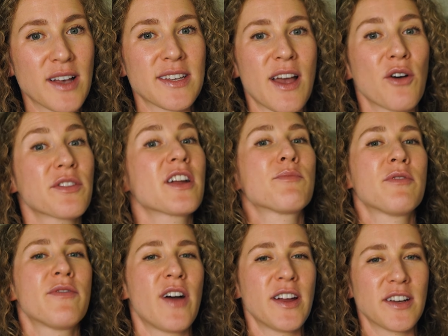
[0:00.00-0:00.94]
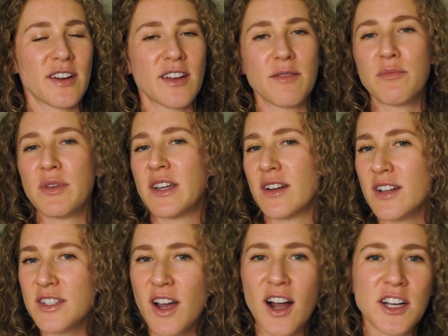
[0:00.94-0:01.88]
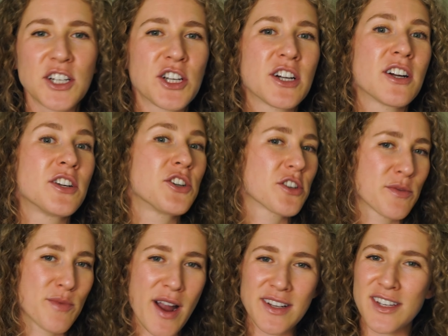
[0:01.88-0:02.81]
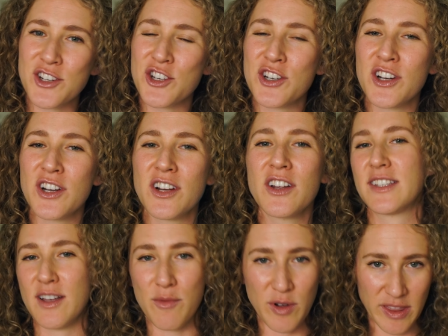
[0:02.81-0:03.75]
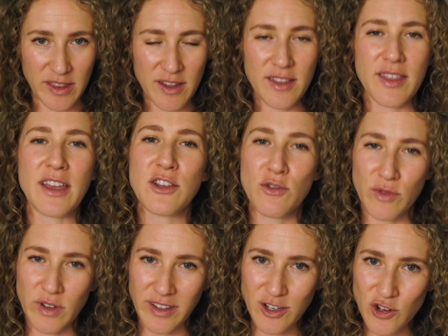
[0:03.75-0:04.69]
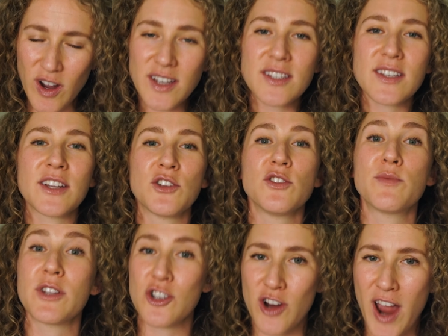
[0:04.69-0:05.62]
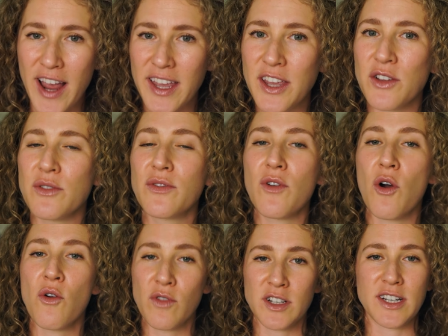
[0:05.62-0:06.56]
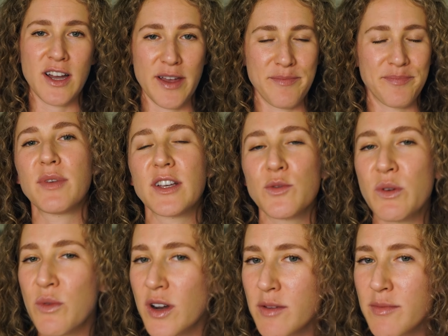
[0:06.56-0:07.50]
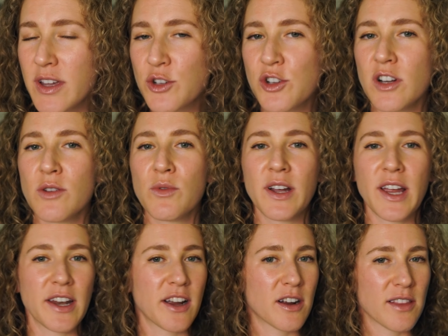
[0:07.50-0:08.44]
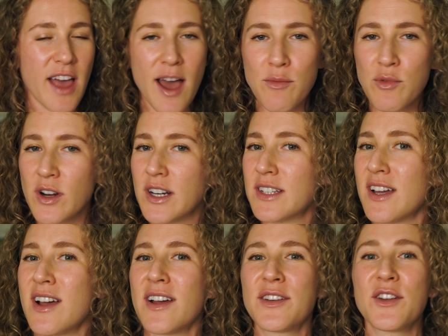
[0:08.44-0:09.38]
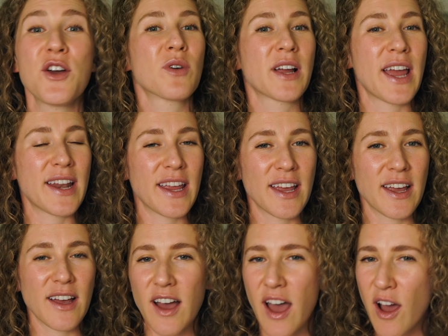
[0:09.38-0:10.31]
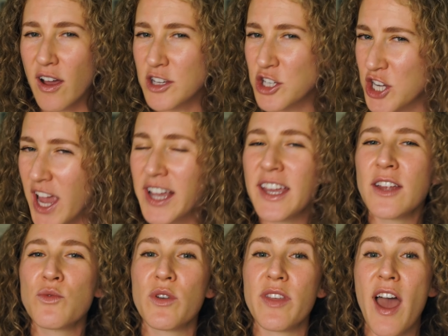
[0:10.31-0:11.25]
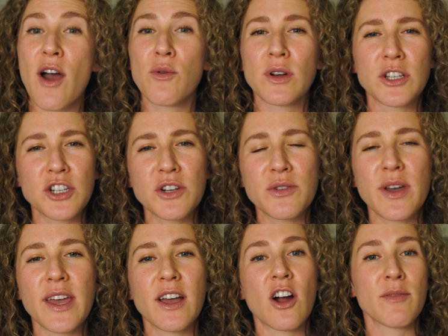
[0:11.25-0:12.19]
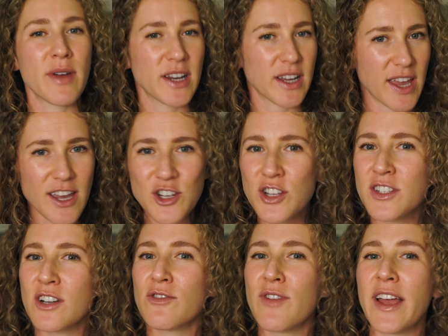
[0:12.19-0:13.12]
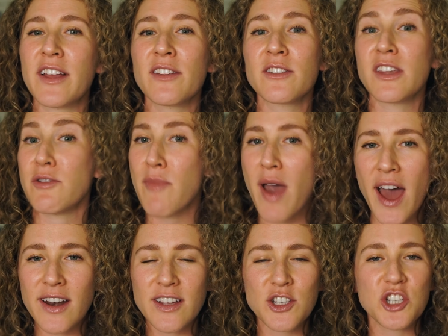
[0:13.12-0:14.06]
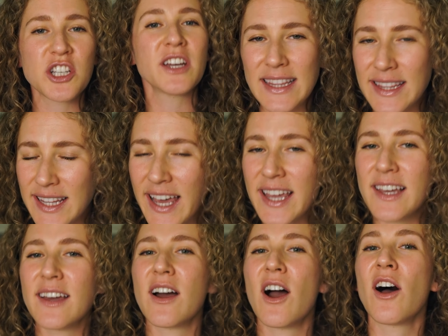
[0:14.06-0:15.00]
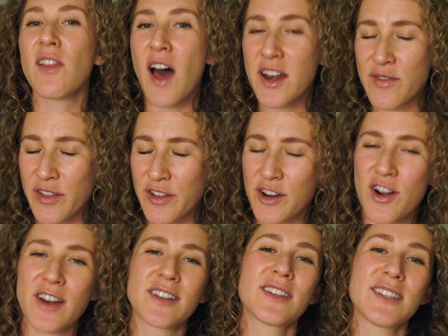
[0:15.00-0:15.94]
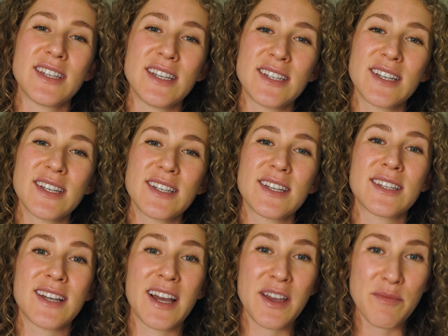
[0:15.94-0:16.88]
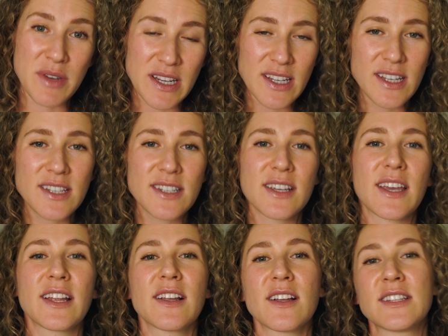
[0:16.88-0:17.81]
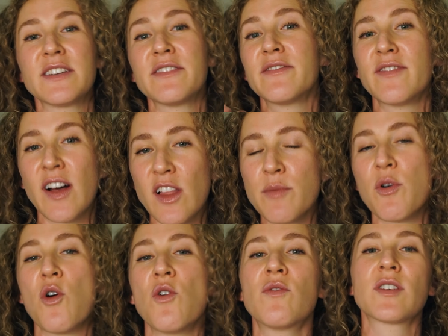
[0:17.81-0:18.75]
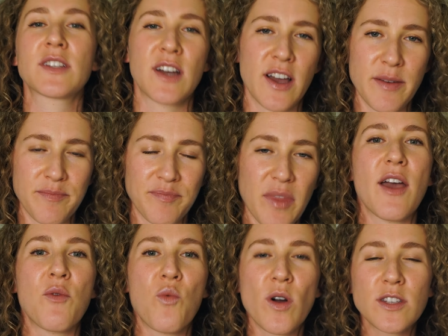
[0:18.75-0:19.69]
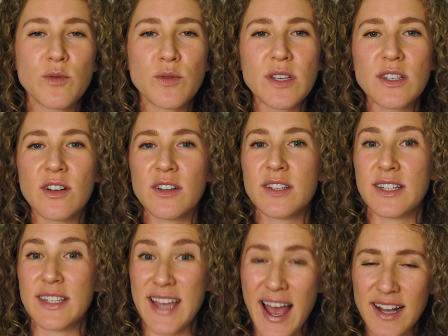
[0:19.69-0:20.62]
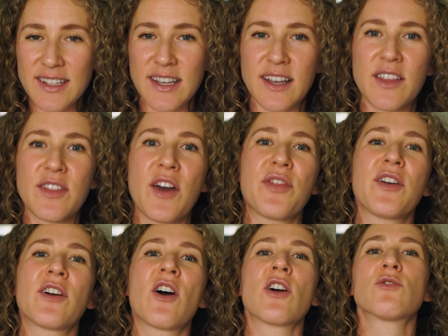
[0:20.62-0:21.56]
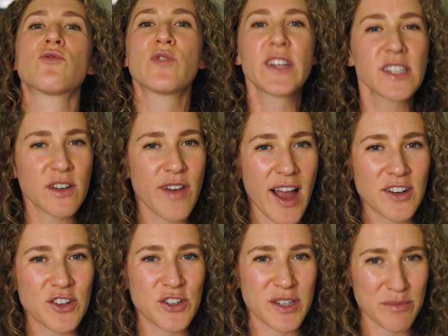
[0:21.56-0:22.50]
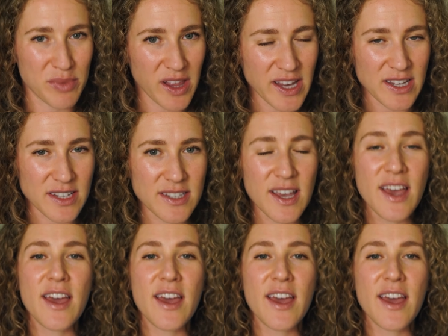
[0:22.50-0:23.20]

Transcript: as a healthcare provider, be it a doctor, a nurse practitioner, someone that you really trust and who's been tracking you over time. Because we want to make sure we're getting our lab work done, we're getting a check-in with how we're doing, our medications are regularly managed. Like a lot of other chronic diseases, diabetes can develop over time. And once we start detecting that there are risk factors in place,